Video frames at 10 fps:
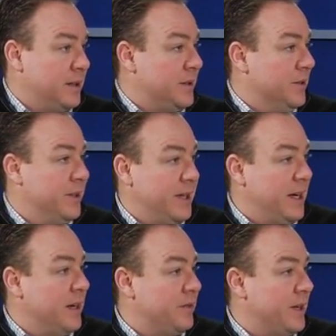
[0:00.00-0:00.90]
During the
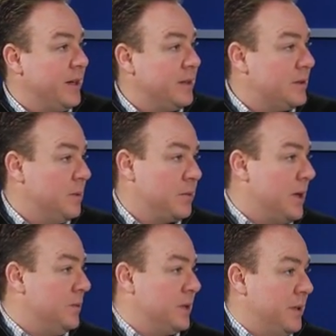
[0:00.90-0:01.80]
evening,
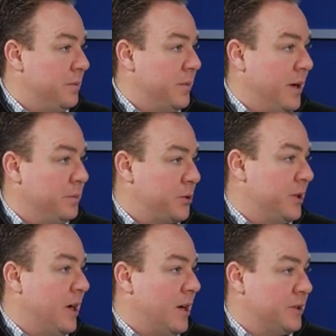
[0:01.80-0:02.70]
sometimes I'm
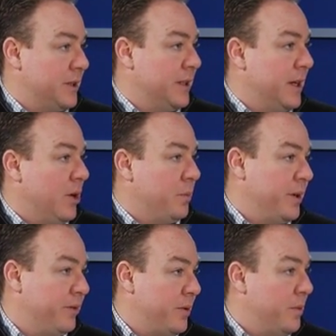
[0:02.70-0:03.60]
triaging and
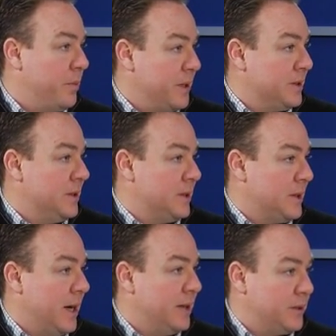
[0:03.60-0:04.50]
helping from a business
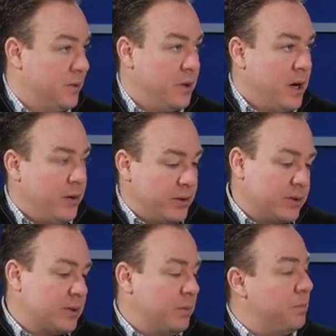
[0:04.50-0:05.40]
side. So
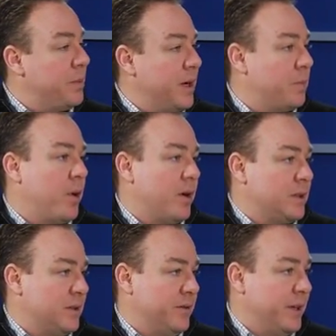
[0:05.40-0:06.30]
those are some big
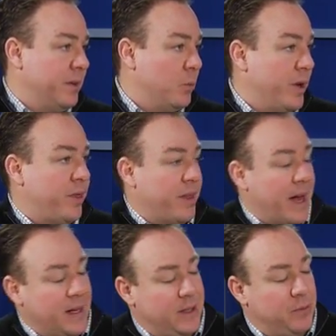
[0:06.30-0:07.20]
parts of it. And with
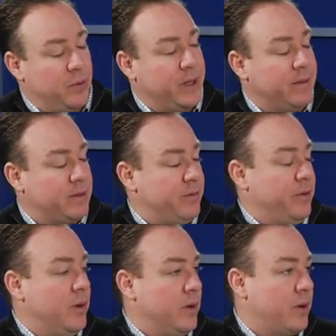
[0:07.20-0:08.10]
that, you really have to
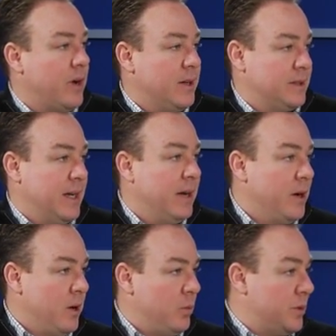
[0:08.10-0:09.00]
flow across that
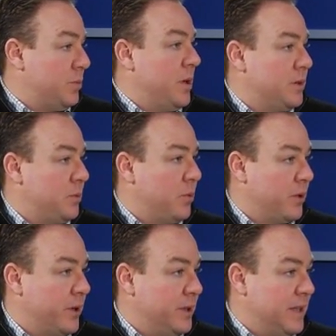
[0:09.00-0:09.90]
responsible
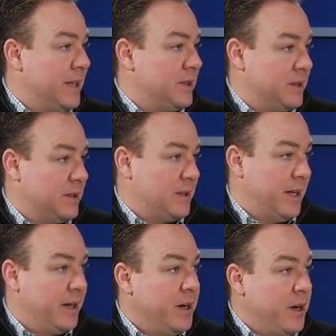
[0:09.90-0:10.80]
organization to
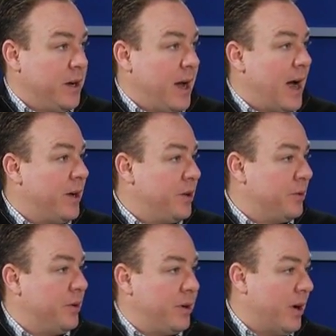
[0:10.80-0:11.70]
say, how do
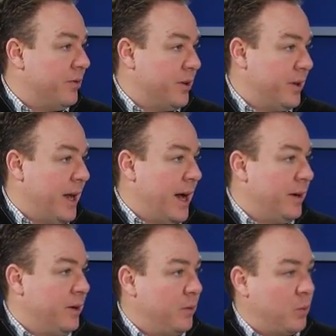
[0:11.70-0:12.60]
you govern that?
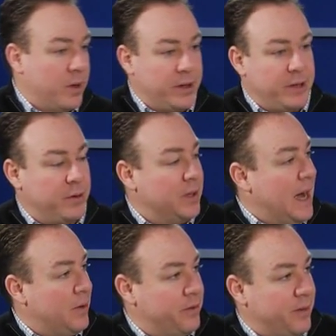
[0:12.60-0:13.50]
Where do you
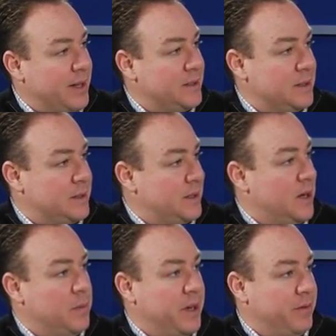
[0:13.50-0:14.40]
allow devices to
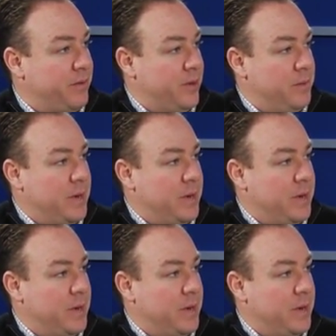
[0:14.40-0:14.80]
come in from?